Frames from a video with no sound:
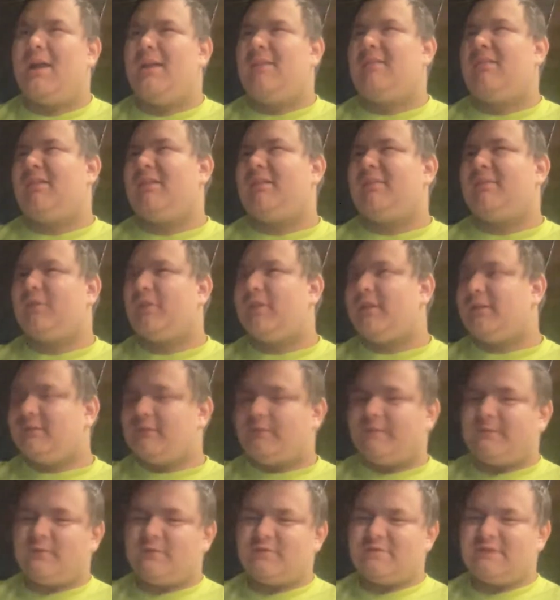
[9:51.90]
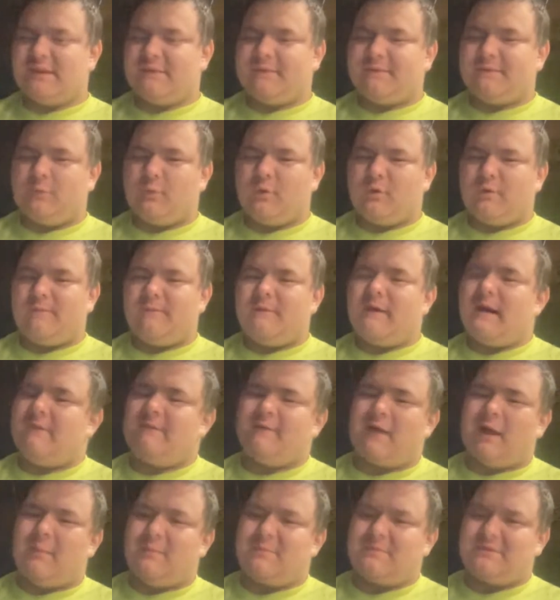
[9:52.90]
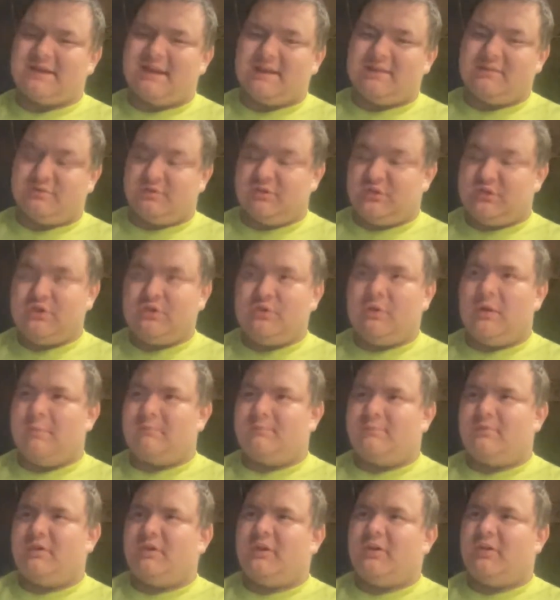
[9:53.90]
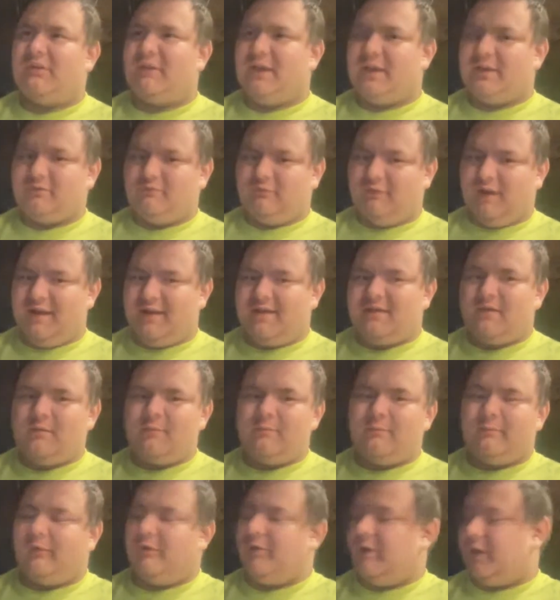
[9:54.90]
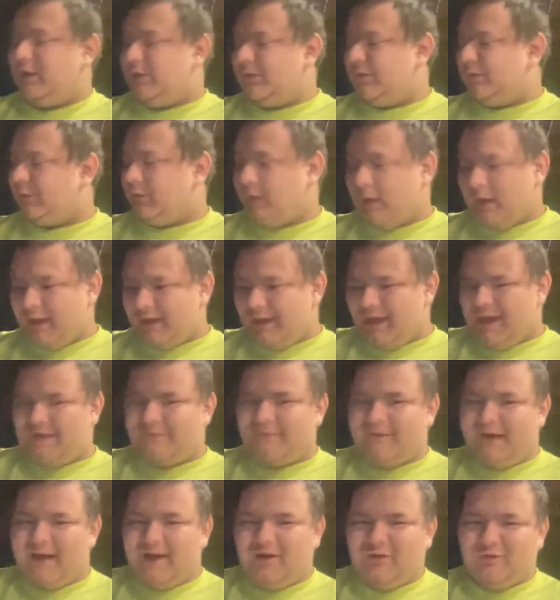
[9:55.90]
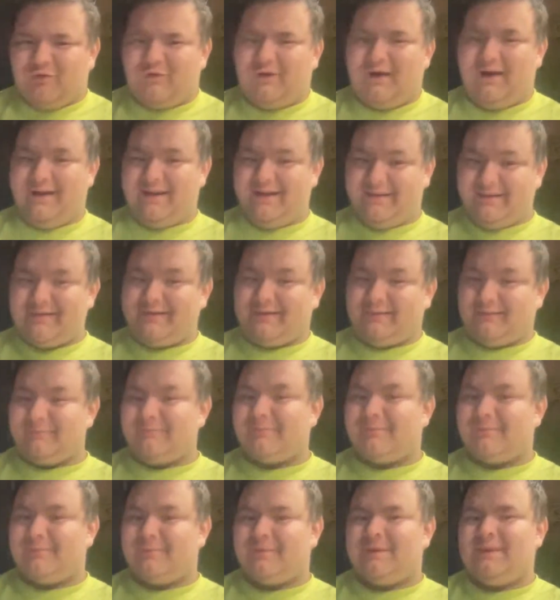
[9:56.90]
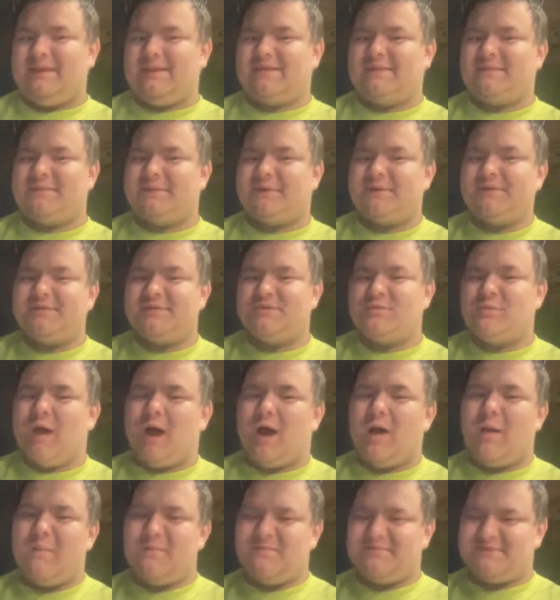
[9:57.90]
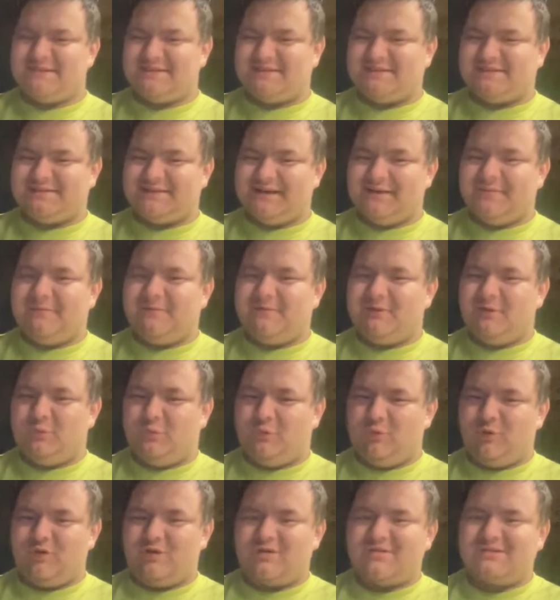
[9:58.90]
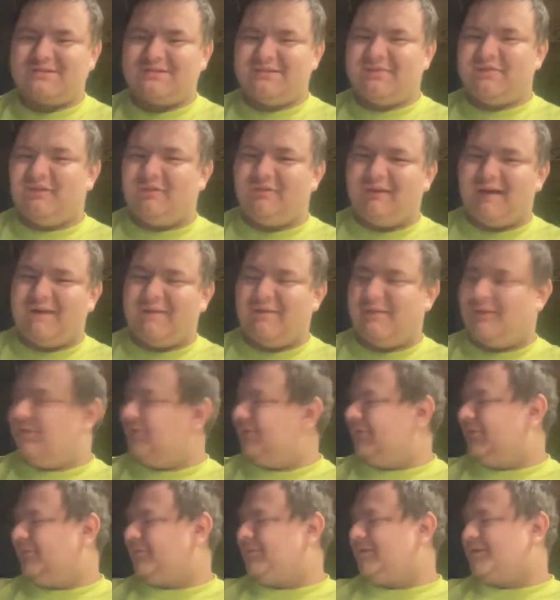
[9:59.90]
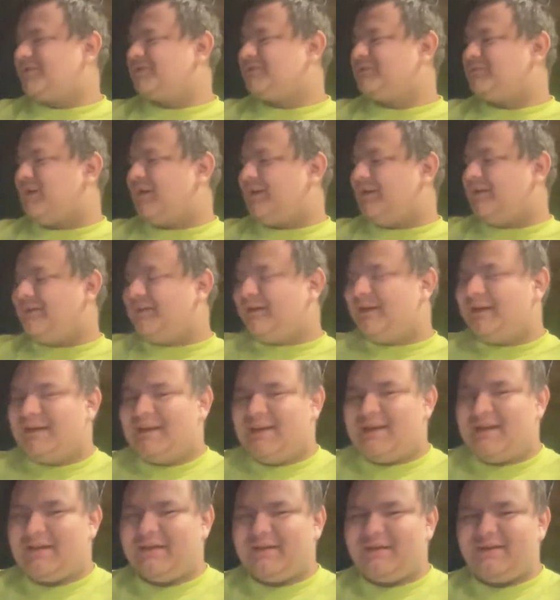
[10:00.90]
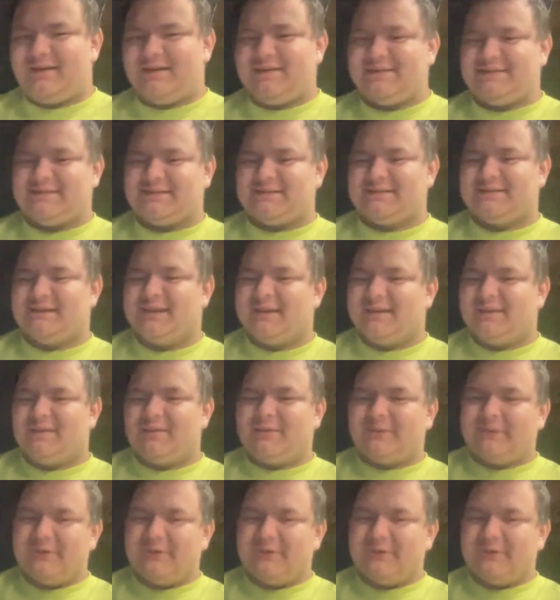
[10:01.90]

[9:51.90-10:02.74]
like for like the first like 4 or 5 albums I do, I'm gonna like rank them. But like if I had to rank these first two albums. This is definitely worse than the first one, because the